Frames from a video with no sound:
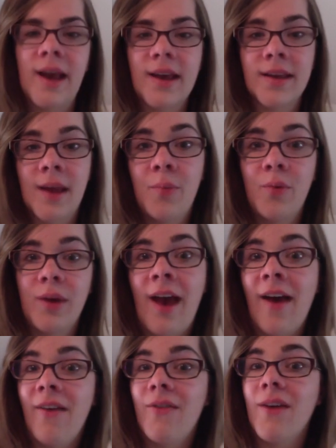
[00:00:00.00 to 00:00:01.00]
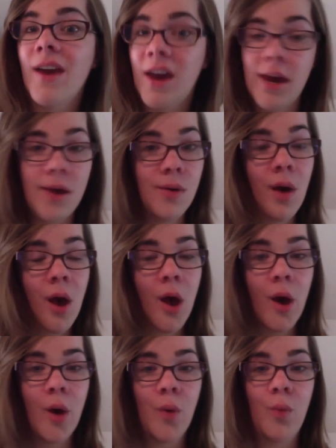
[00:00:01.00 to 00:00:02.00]
Next up, we have Q,
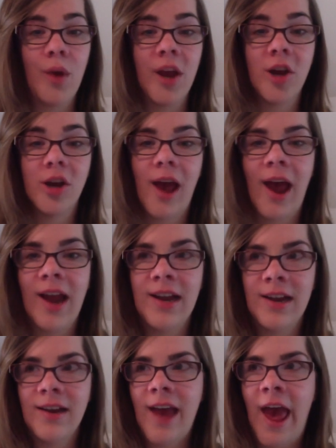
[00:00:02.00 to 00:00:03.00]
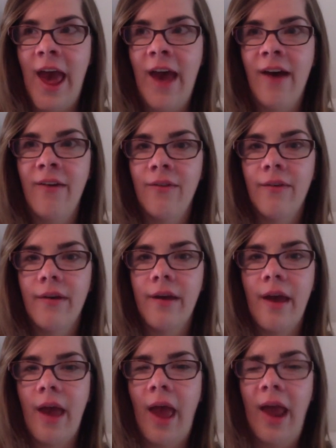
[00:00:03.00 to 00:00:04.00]
which I didn't have
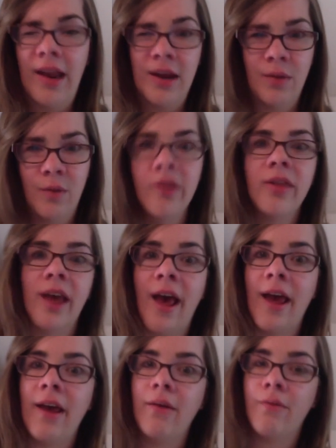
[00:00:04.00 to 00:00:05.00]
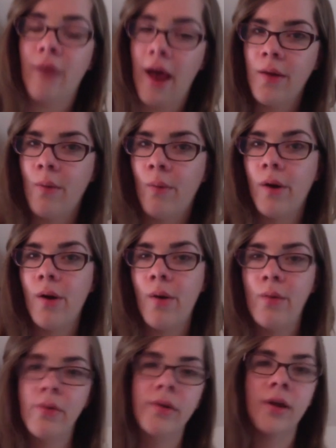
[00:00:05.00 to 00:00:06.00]
anyone that I had read or
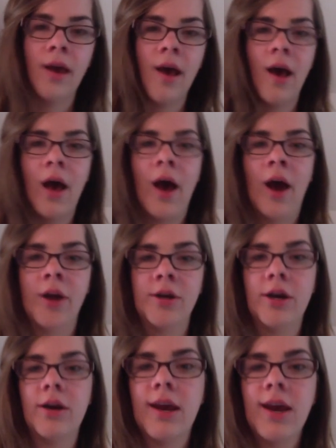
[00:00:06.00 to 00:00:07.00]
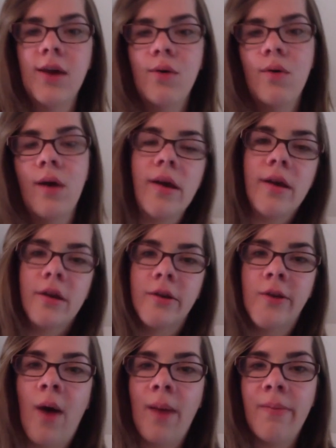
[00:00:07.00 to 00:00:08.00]
owned under Q,
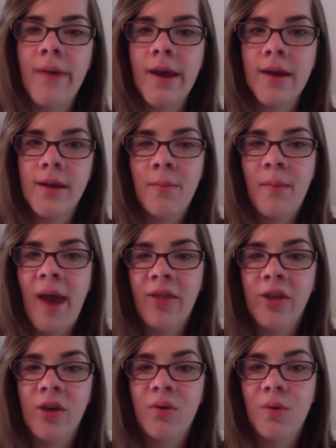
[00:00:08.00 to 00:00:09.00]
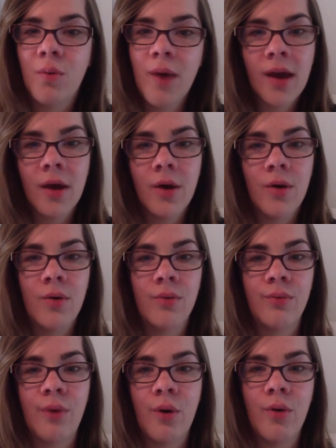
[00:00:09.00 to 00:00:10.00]
so I picked Matthew Quick, who
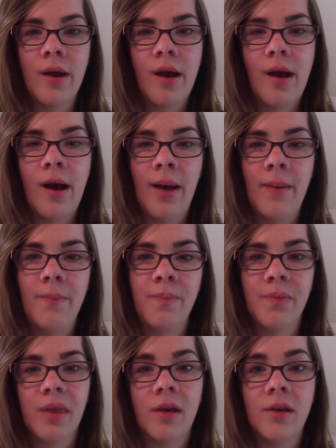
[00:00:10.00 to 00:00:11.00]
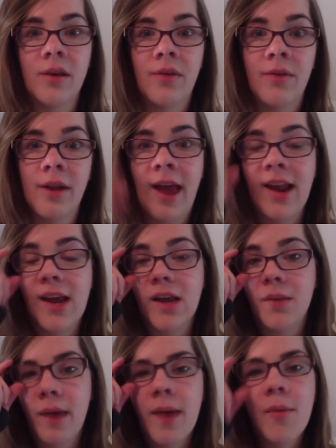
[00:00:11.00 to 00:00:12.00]
wrote Silver Linings
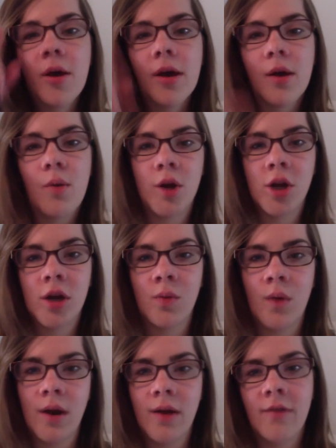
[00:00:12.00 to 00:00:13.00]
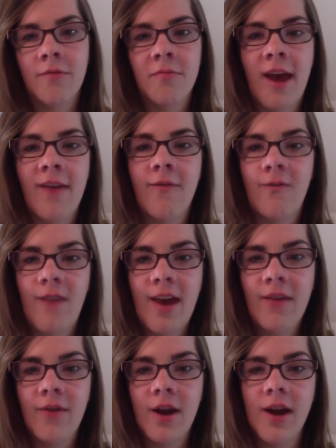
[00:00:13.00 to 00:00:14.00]
Playbook, which is one of my
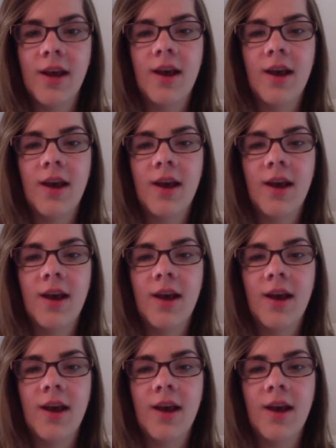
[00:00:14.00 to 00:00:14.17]
favorite